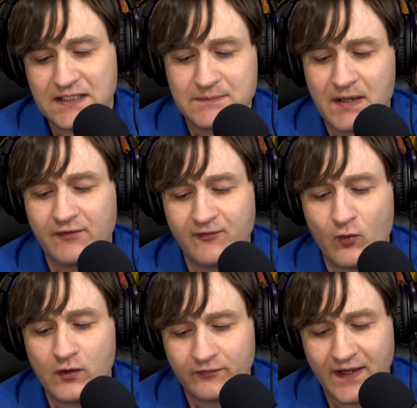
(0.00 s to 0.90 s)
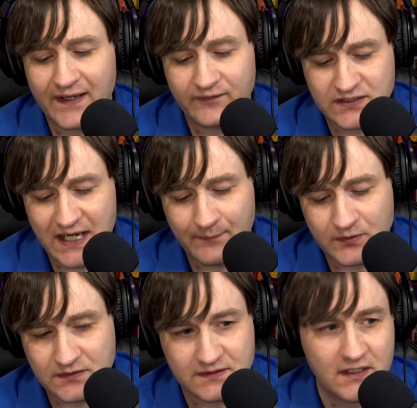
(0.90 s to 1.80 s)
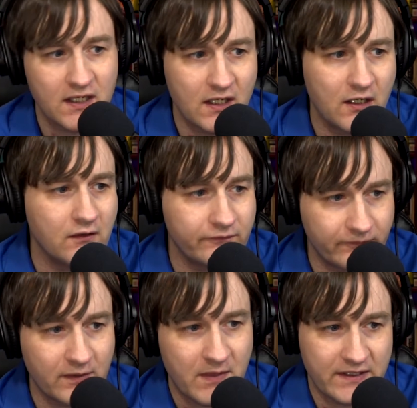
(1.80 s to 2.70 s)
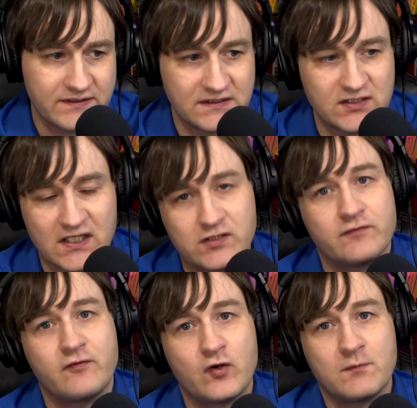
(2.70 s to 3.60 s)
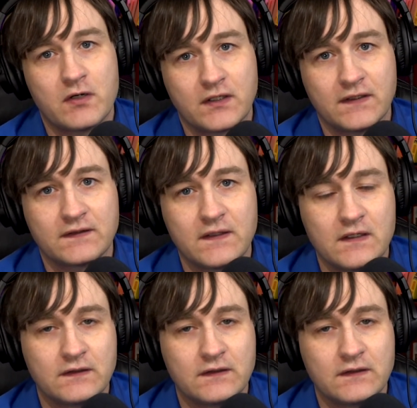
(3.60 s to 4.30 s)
It's about 4 or 5 chapters of commodities exchange and foreign markets.